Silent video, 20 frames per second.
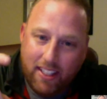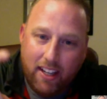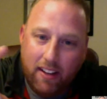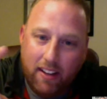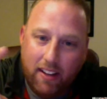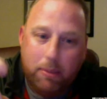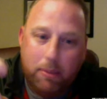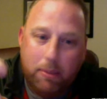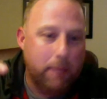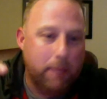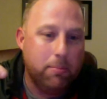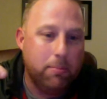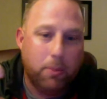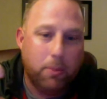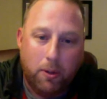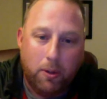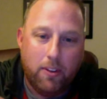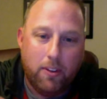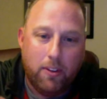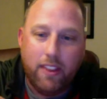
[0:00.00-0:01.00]
of
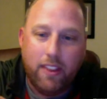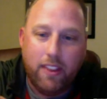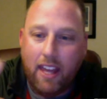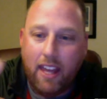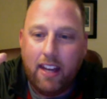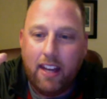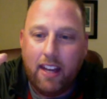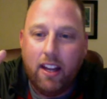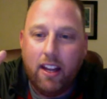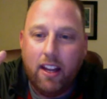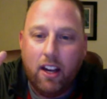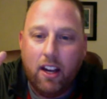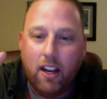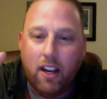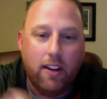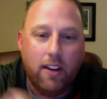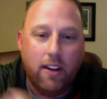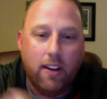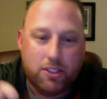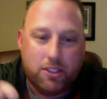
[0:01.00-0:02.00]
people that
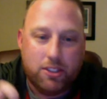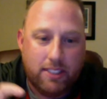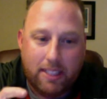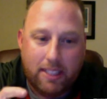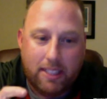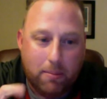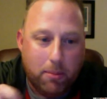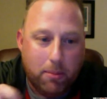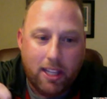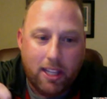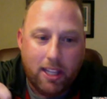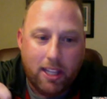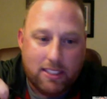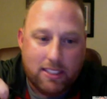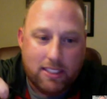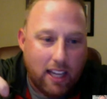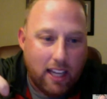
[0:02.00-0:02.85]
are interested in Plexus.